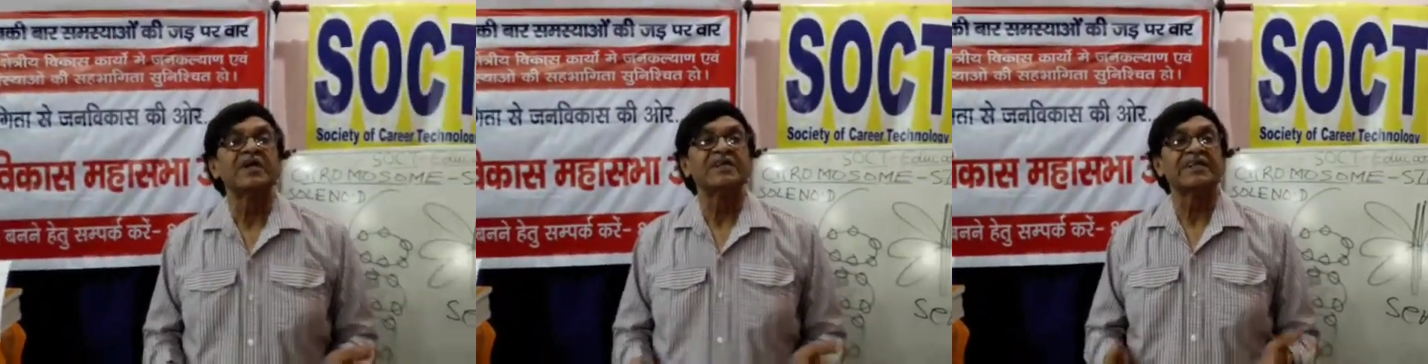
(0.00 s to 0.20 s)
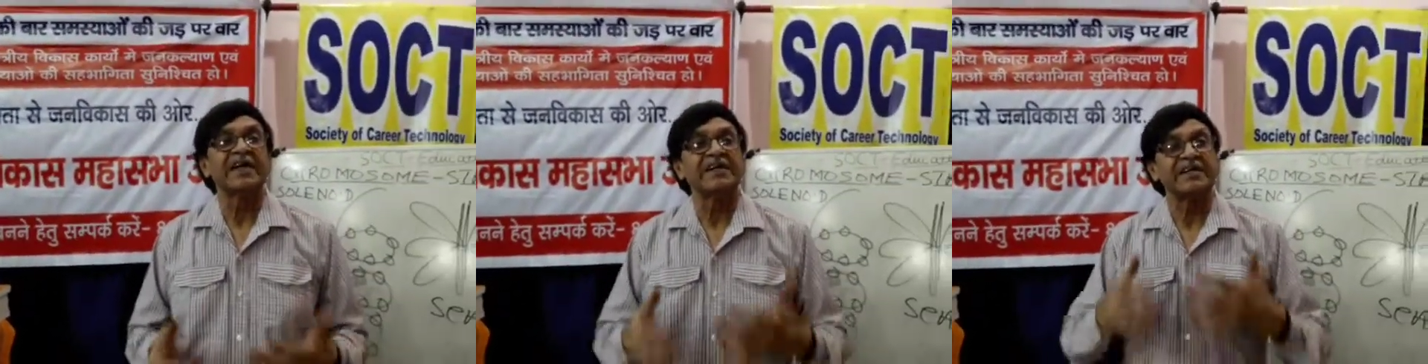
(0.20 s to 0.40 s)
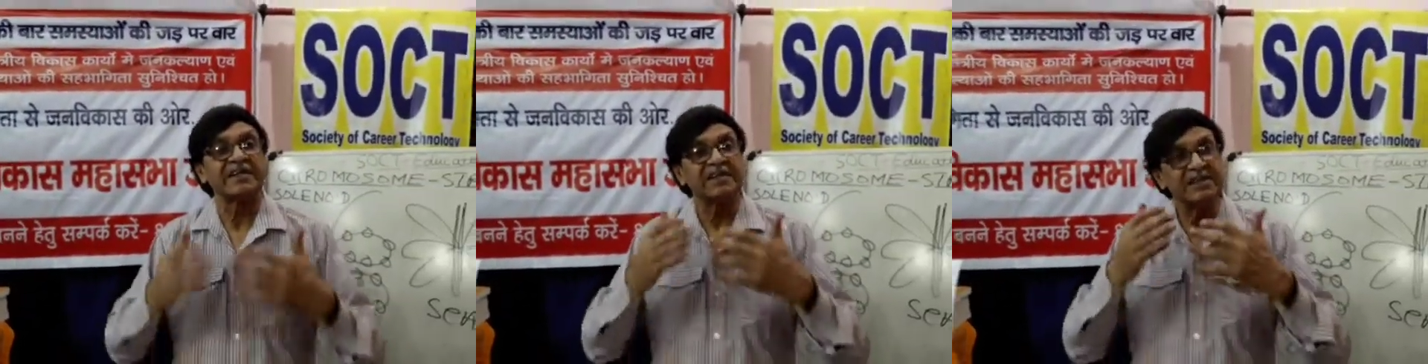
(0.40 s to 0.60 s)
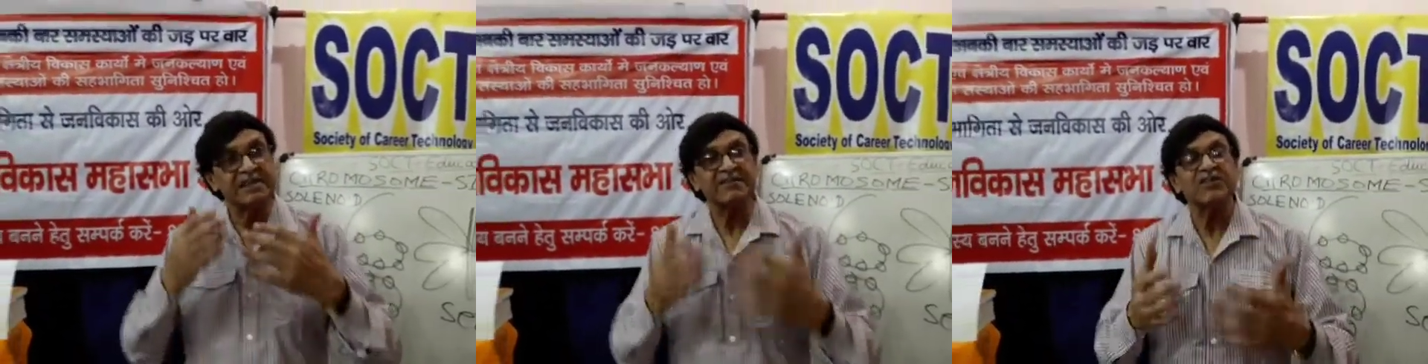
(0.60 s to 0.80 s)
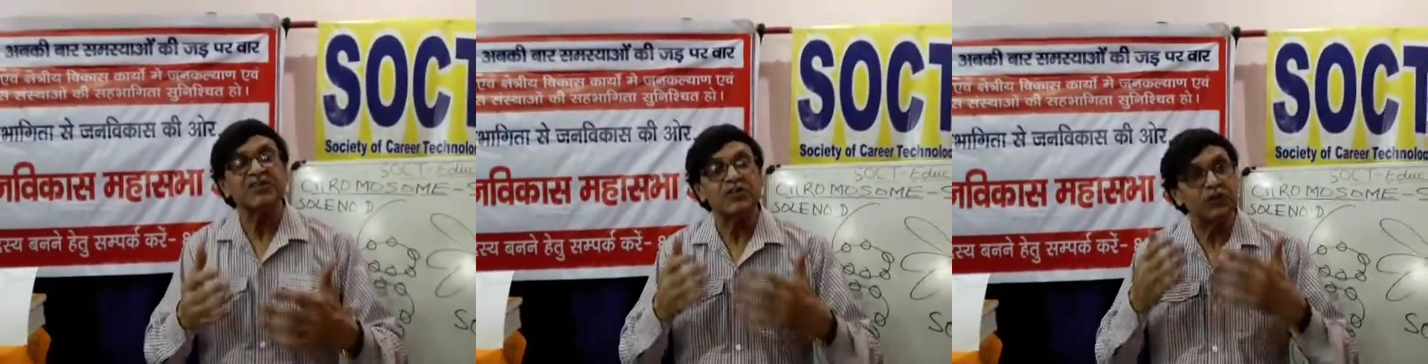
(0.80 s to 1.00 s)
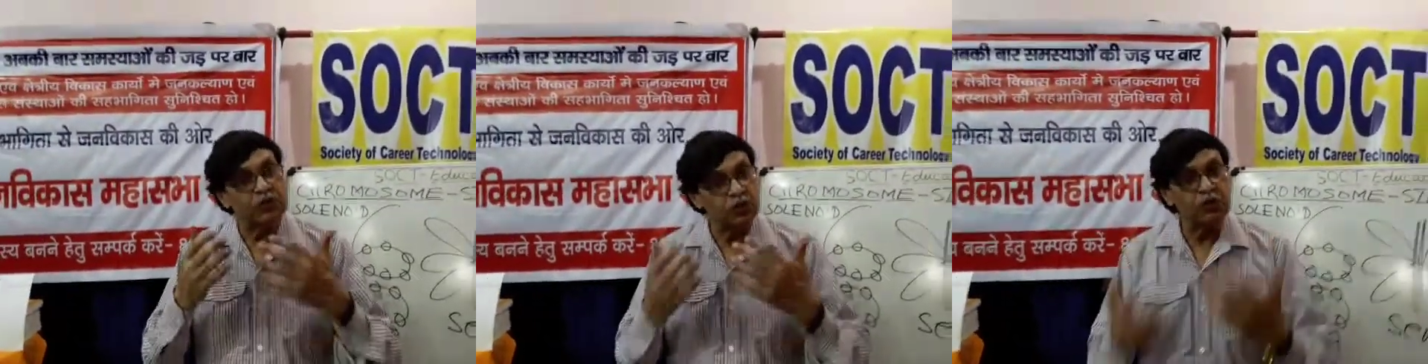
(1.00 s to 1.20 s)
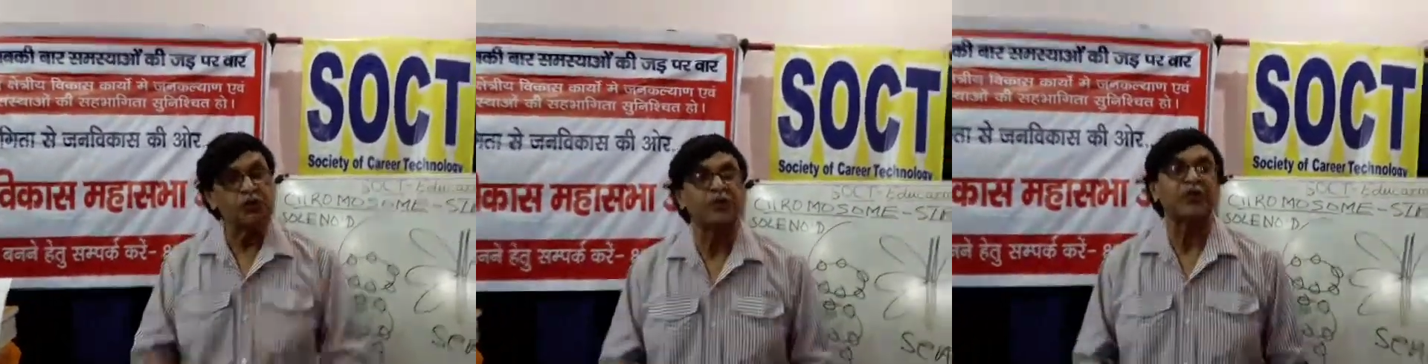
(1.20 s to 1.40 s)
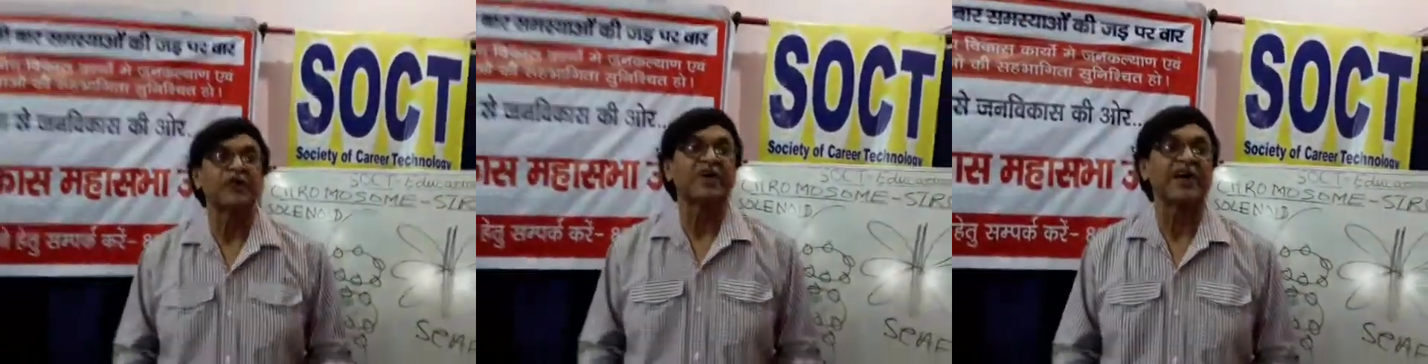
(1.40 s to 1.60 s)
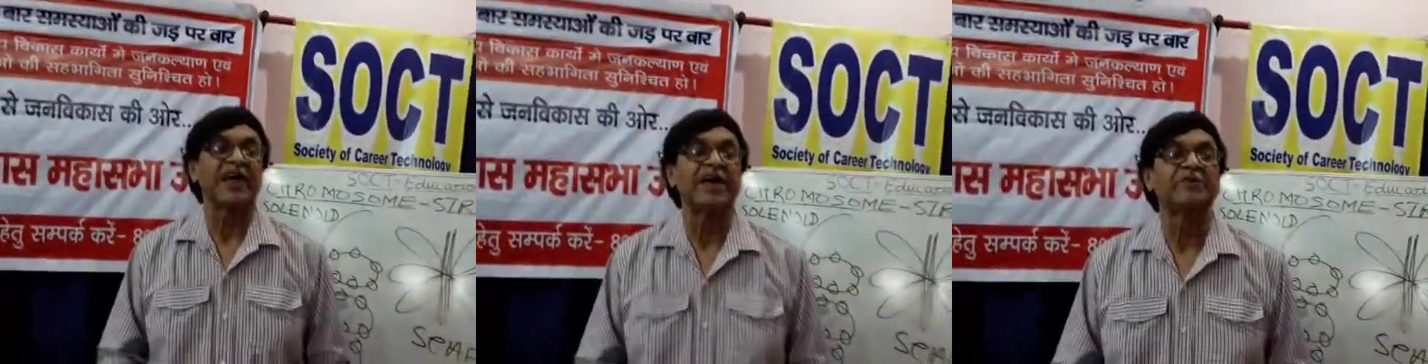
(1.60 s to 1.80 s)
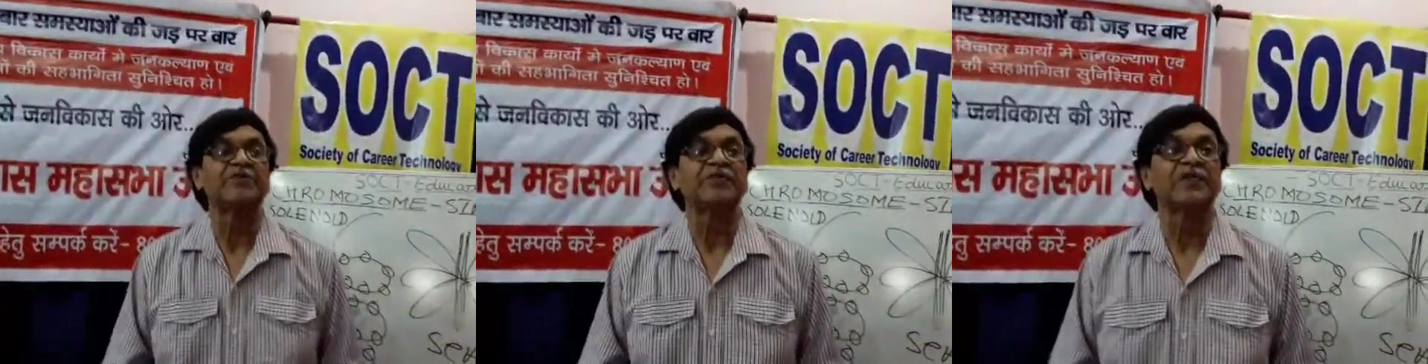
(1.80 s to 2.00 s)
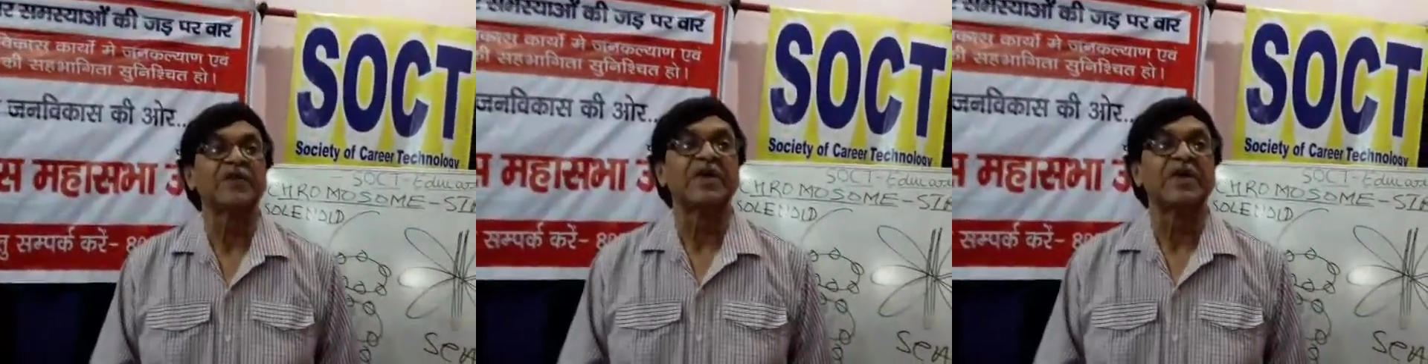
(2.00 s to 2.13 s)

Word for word: that this is your program